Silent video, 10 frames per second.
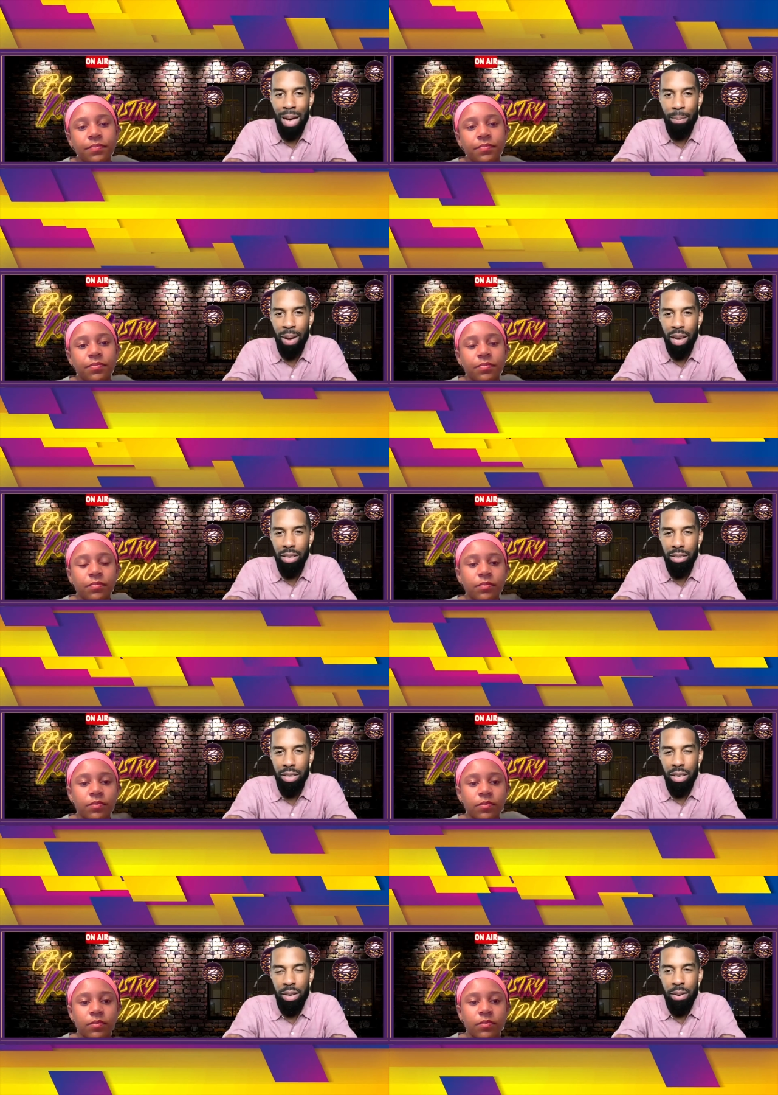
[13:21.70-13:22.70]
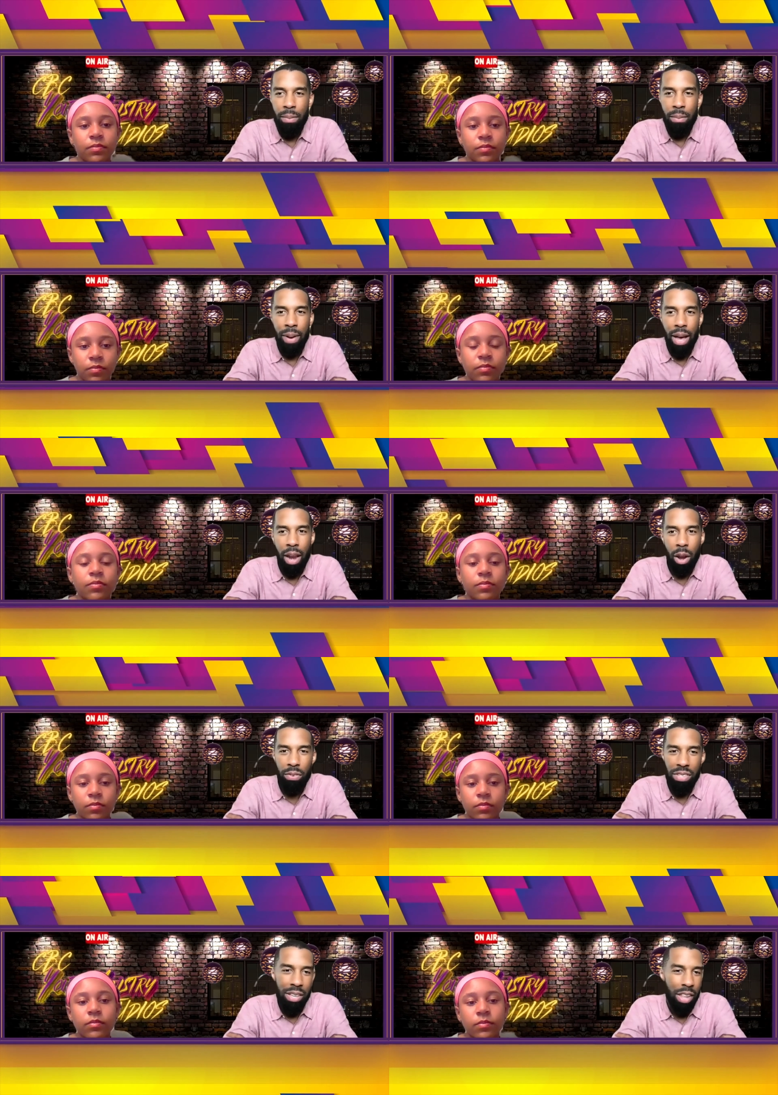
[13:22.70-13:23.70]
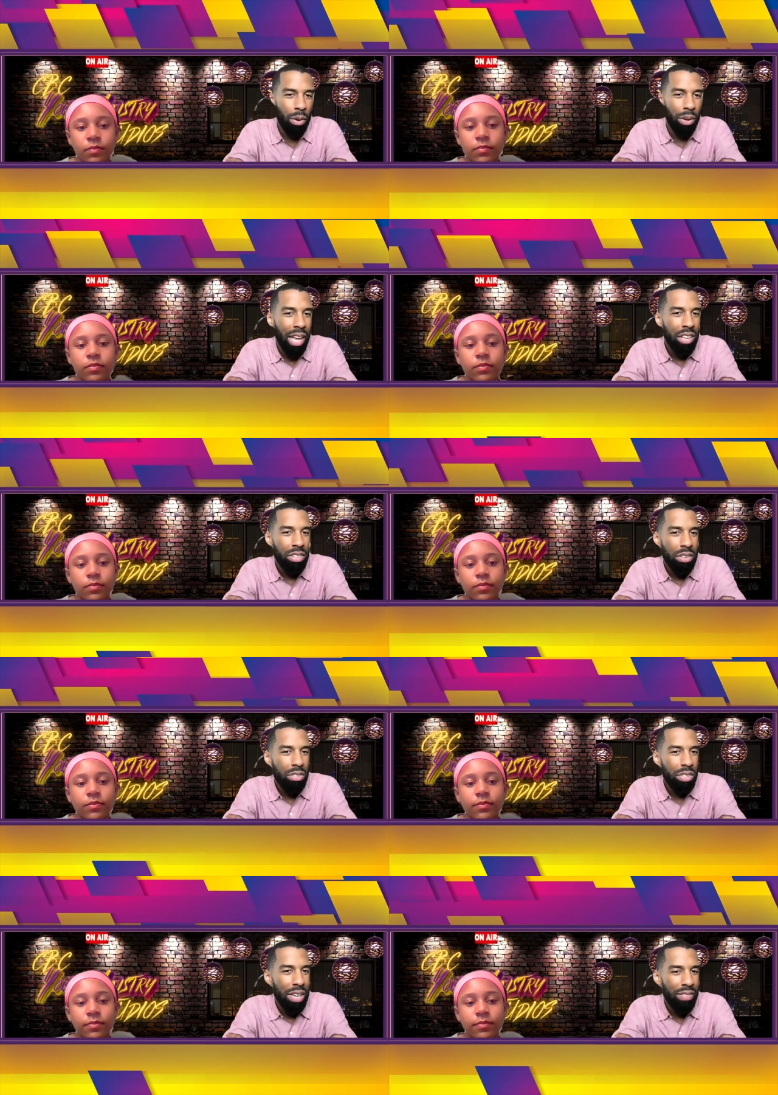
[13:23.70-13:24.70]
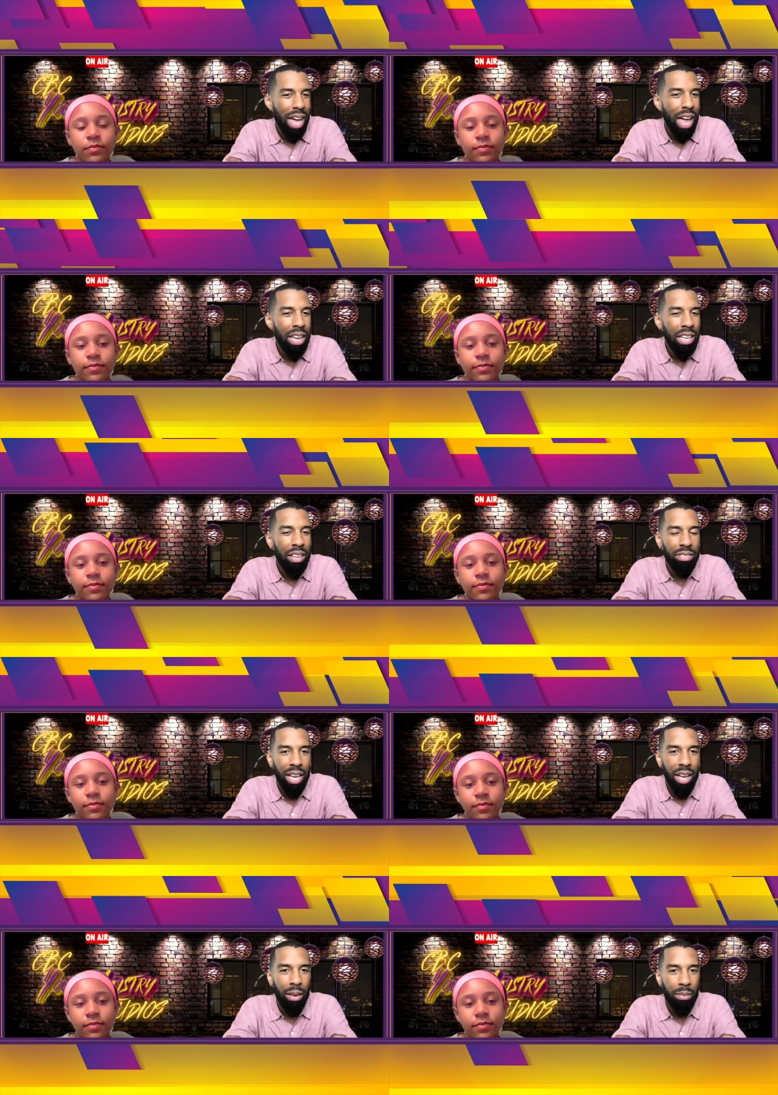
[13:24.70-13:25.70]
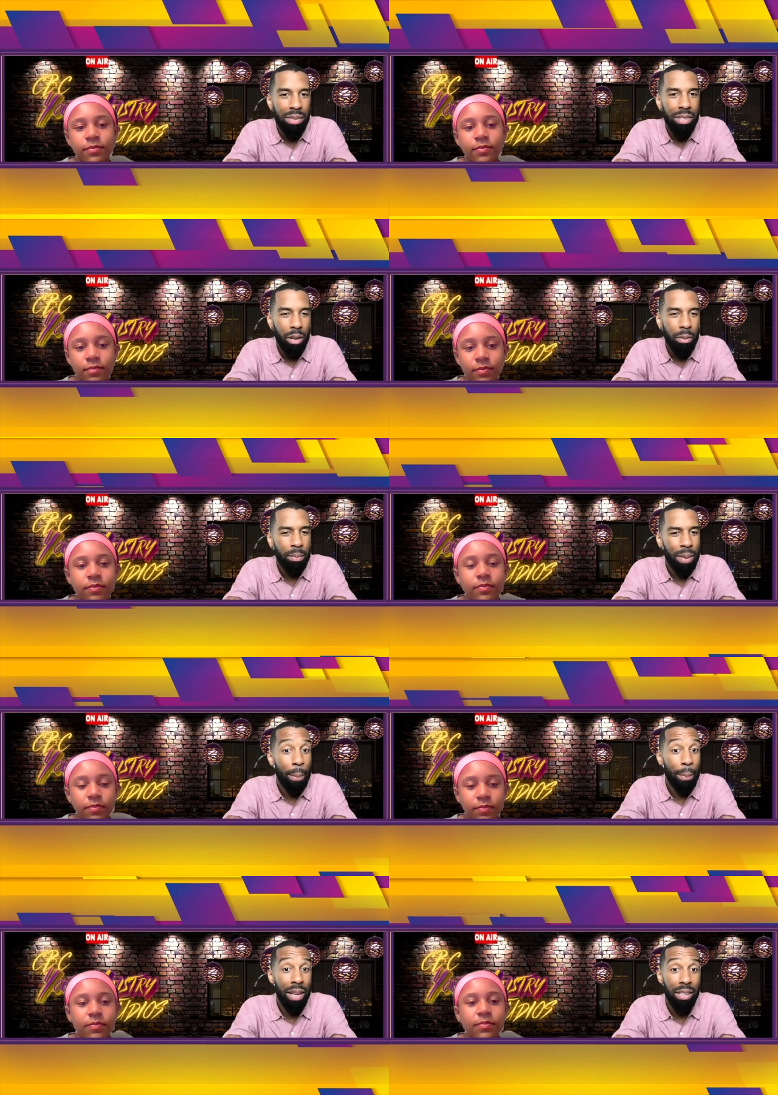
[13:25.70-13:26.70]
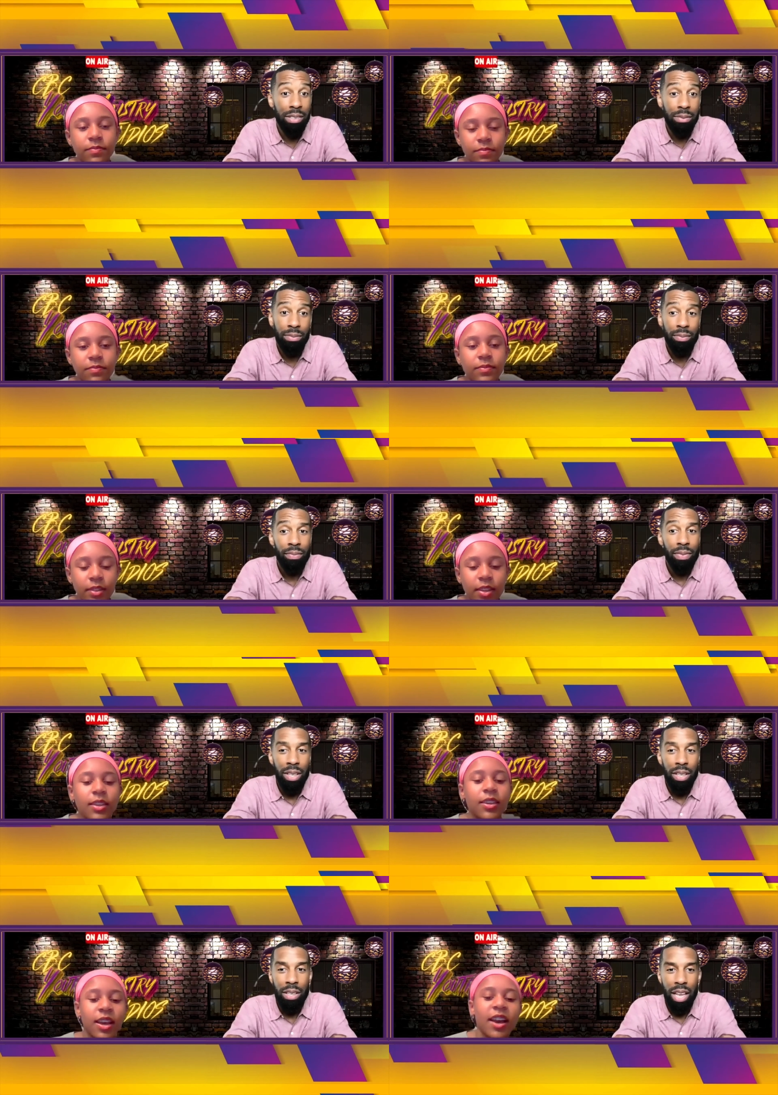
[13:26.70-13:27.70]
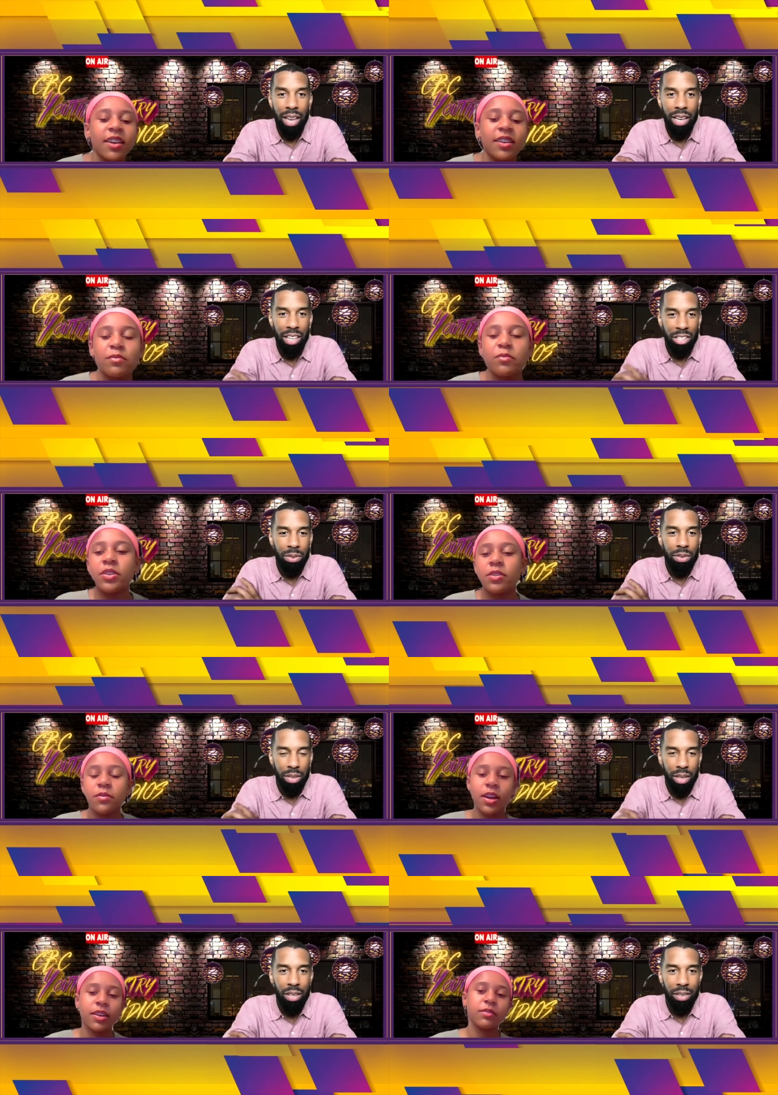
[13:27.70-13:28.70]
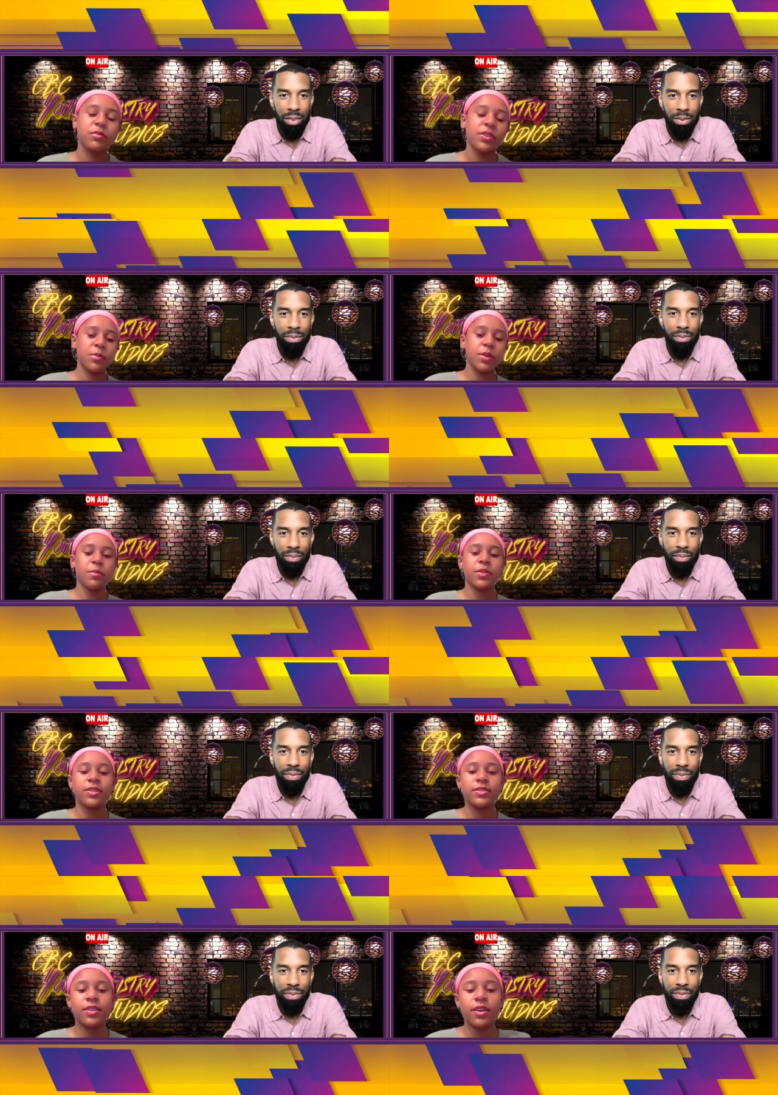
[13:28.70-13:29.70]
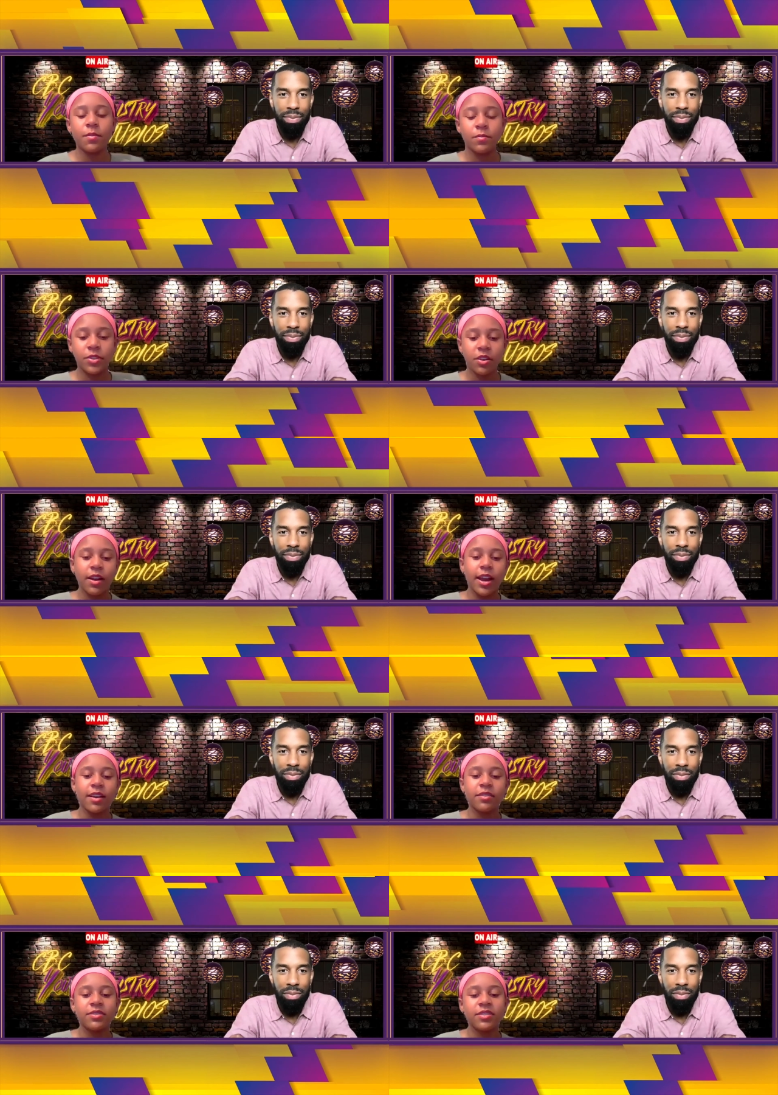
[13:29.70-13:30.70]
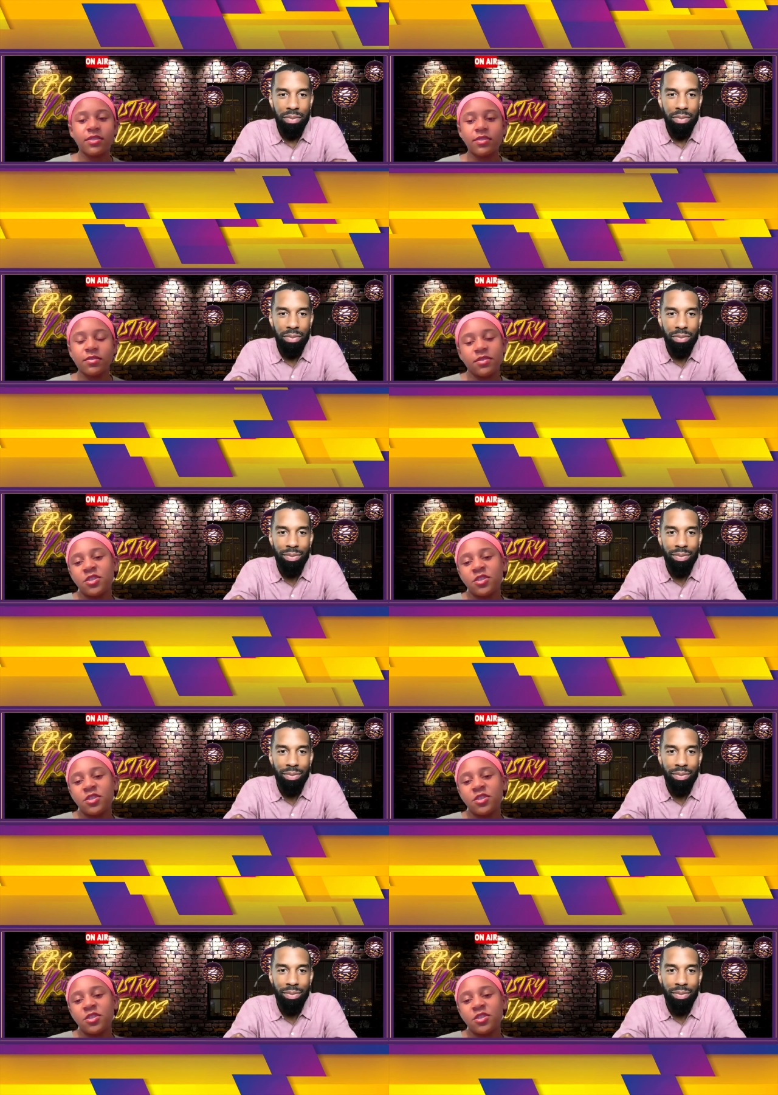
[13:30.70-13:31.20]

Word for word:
Speaker 1: Popeyes. But I don't know if it's because I don't like Church's, just haven't had it enough times. So with Popeyes.
Speaker 2: Yeah, I, we I, we have Popeyes um, near our house, and